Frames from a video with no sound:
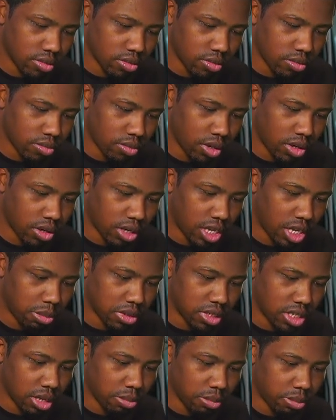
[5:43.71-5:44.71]
We could keep it
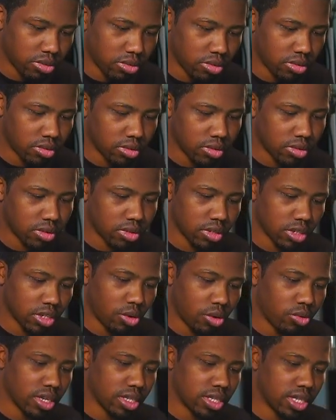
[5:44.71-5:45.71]
simple. Go
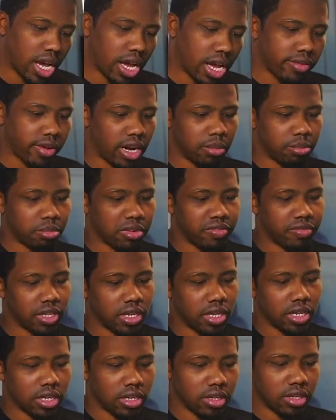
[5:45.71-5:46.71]
with a dot right above
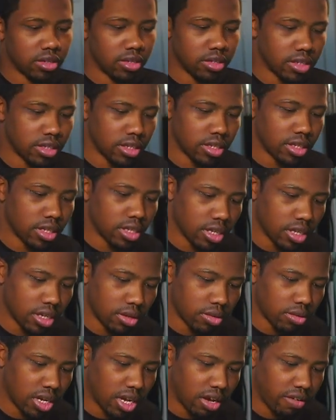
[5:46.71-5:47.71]
the L.
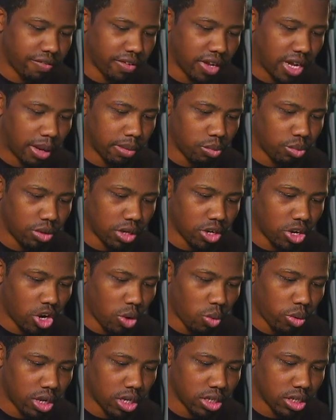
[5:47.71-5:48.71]
We got family. We could
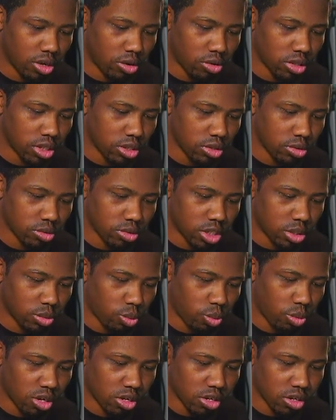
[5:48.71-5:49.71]
always also
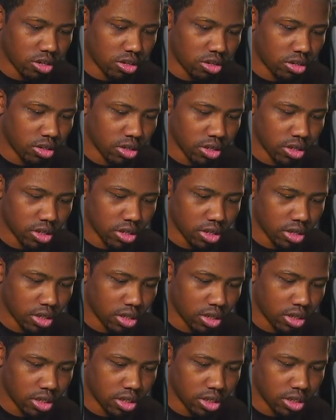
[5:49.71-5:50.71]
swirl
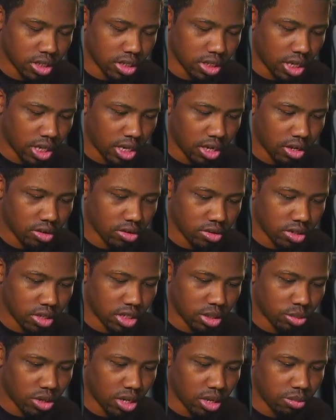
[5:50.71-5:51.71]
this L
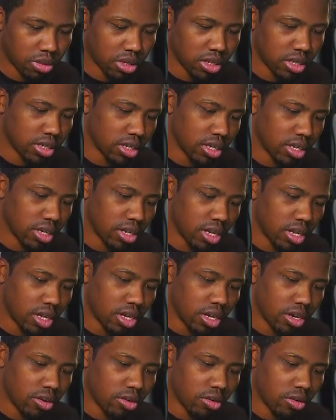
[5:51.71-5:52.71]
this way, but
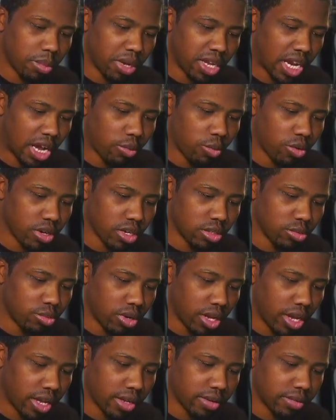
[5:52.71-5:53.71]
we may not want to do
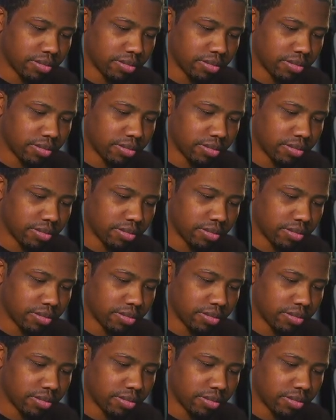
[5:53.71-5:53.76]
that.